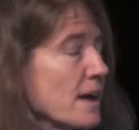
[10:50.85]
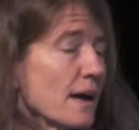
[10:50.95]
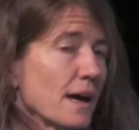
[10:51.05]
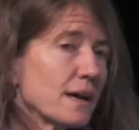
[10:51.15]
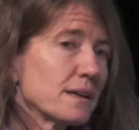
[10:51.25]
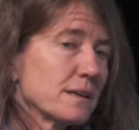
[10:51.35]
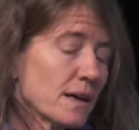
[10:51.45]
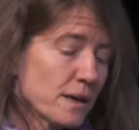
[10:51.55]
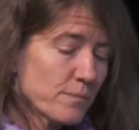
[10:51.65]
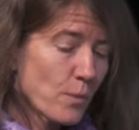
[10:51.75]
And
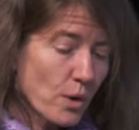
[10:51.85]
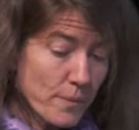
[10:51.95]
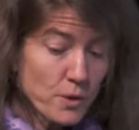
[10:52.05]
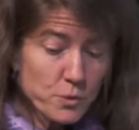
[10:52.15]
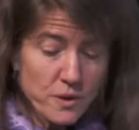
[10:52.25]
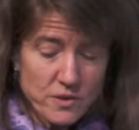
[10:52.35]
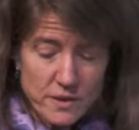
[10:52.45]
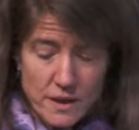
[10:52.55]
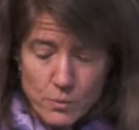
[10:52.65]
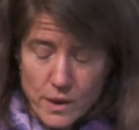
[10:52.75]
most
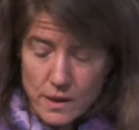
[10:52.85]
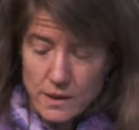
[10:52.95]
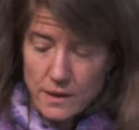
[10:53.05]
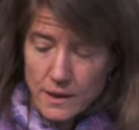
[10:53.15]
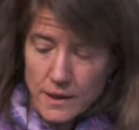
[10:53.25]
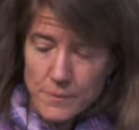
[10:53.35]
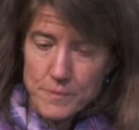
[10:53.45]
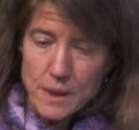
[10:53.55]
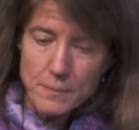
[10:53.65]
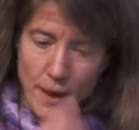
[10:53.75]
recently, we
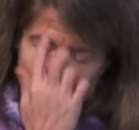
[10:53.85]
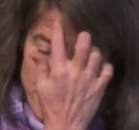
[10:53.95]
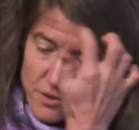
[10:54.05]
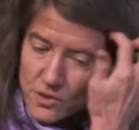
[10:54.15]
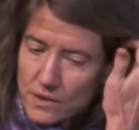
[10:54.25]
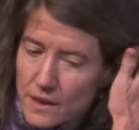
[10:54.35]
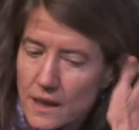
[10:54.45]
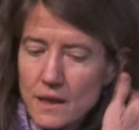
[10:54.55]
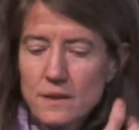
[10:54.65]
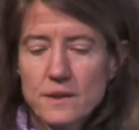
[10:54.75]
published
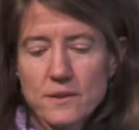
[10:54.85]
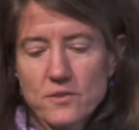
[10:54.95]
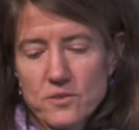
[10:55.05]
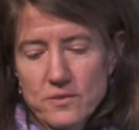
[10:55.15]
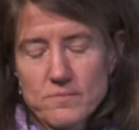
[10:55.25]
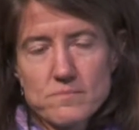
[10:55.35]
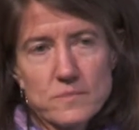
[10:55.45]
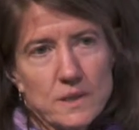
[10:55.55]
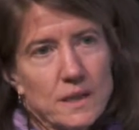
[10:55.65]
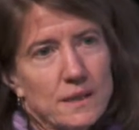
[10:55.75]
this
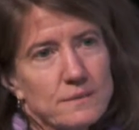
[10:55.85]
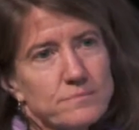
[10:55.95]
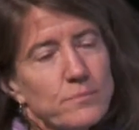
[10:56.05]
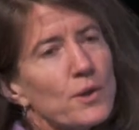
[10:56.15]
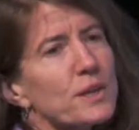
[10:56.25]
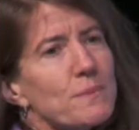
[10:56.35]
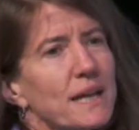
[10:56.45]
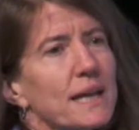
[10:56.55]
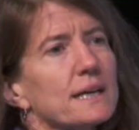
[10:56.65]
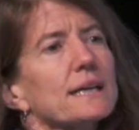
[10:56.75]

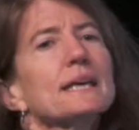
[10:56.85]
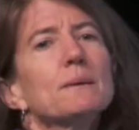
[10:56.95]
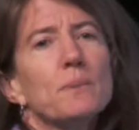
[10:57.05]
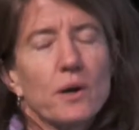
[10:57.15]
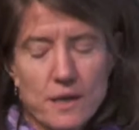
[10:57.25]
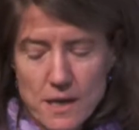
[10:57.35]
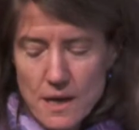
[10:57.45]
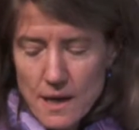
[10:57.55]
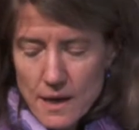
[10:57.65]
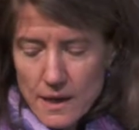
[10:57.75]
multimedia ebook,
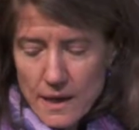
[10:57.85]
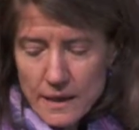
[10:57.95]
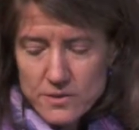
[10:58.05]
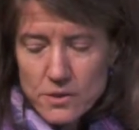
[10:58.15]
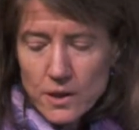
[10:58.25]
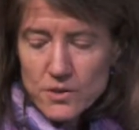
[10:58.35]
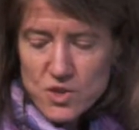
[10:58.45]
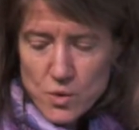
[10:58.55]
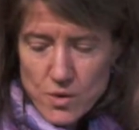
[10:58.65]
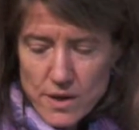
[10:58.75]
and it's called A
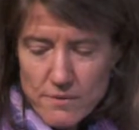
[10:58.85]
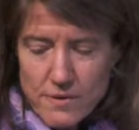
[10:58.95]
Story of